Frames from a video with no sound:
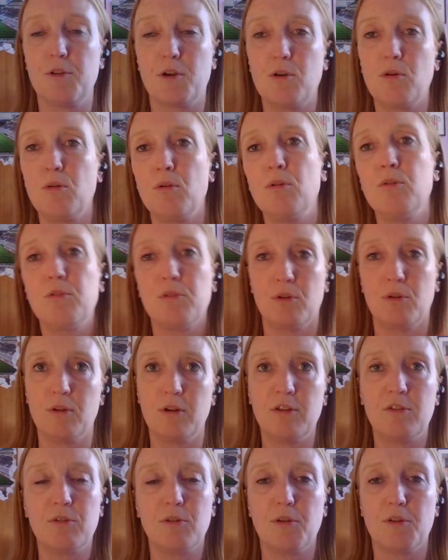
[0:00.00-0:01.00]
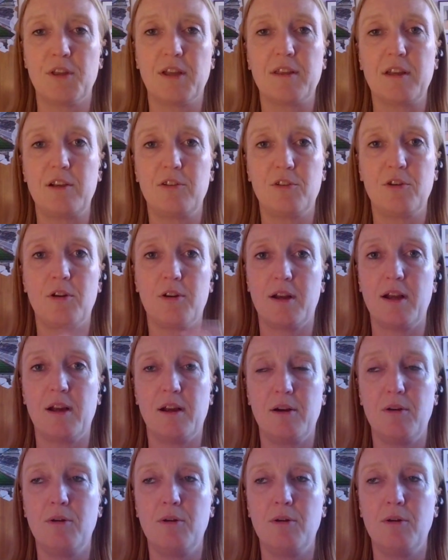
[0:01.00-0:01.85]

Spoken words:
goals and all this sort of thing that he's got now.